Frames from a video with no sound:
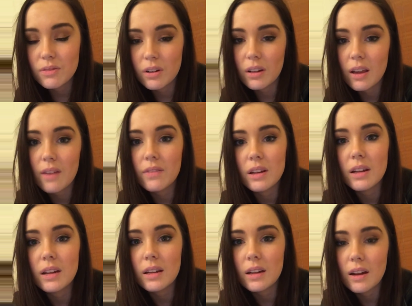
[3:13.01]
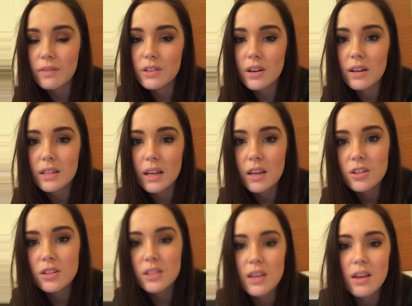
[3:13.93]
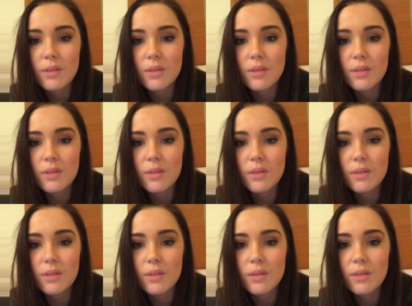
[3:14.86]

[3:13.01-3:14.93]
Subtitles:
really evident in an advertising agency,